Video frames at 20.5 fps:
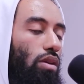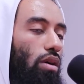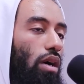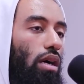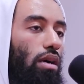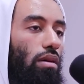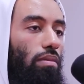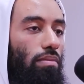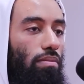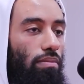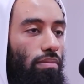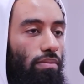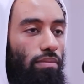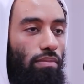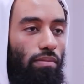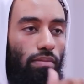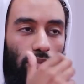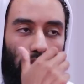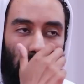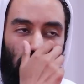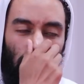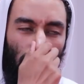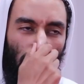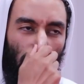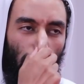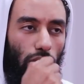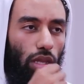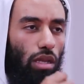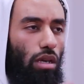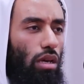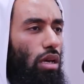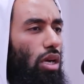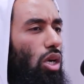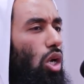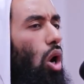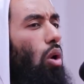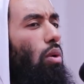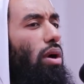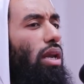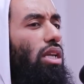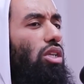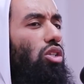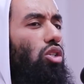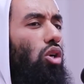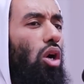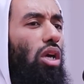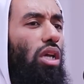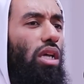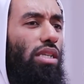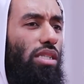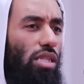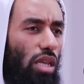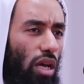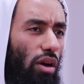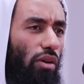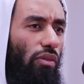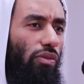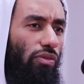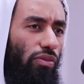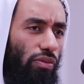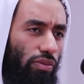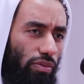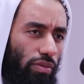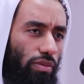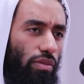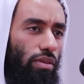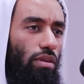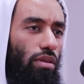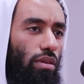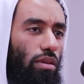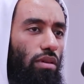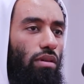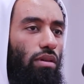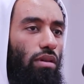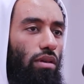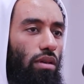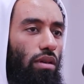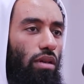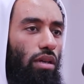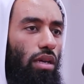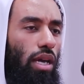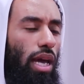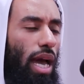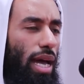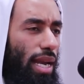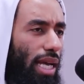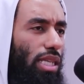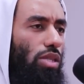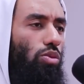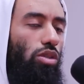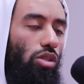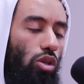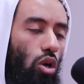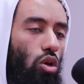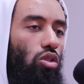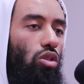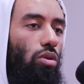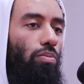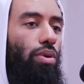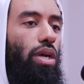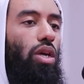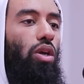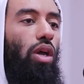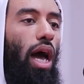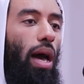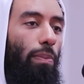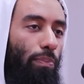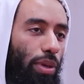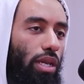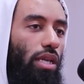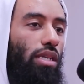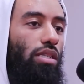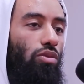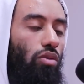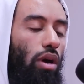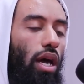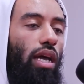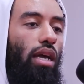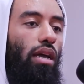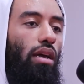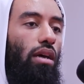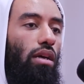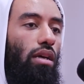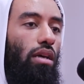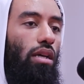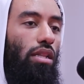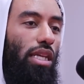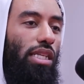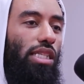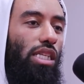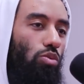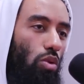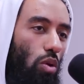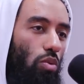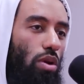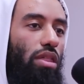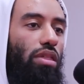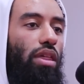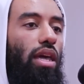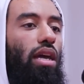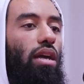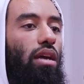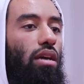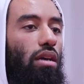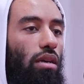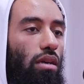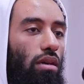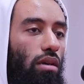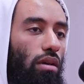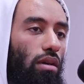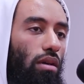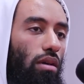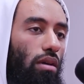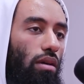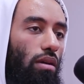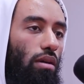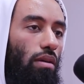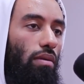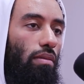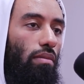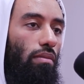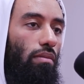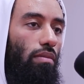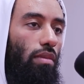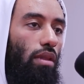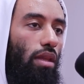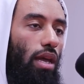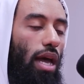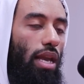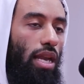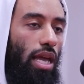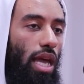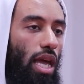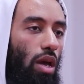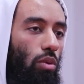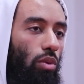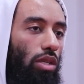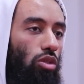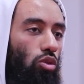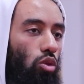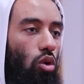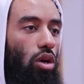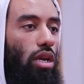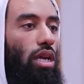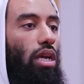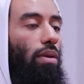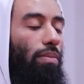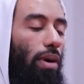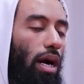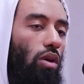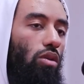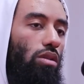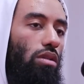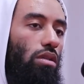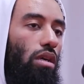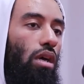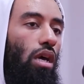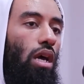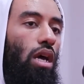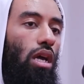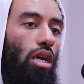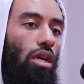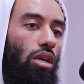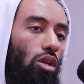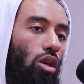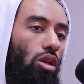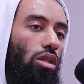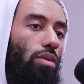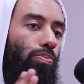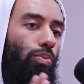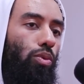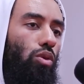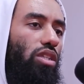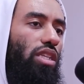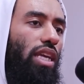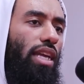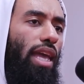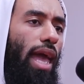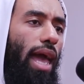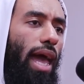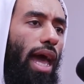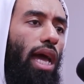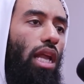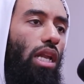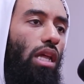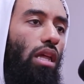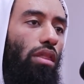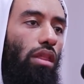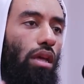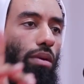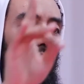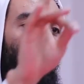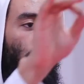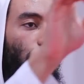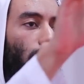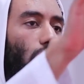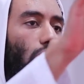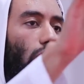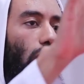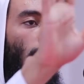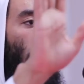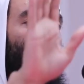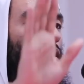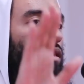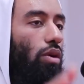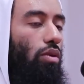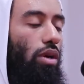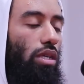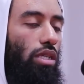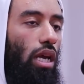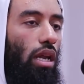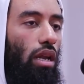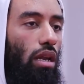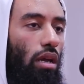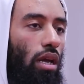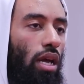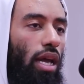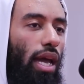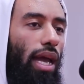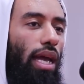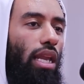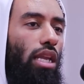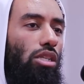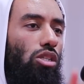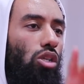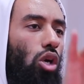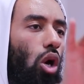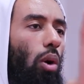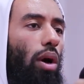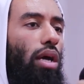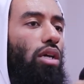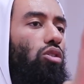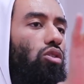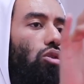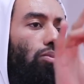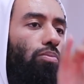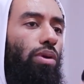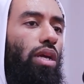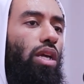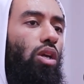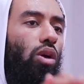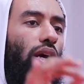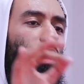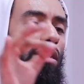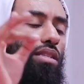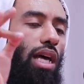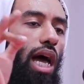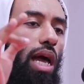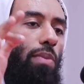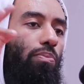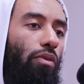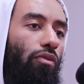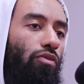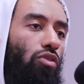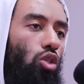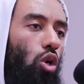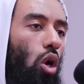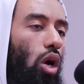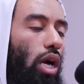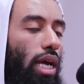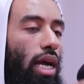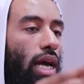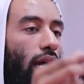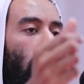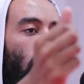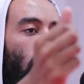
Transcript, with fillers: Right? Go and enjoy yourself. And that's what's going to bring you happiness, right? This is what we think. And here we're talking about not putting anything before Allah Azza wa Jal. It is going to bring you a type of joy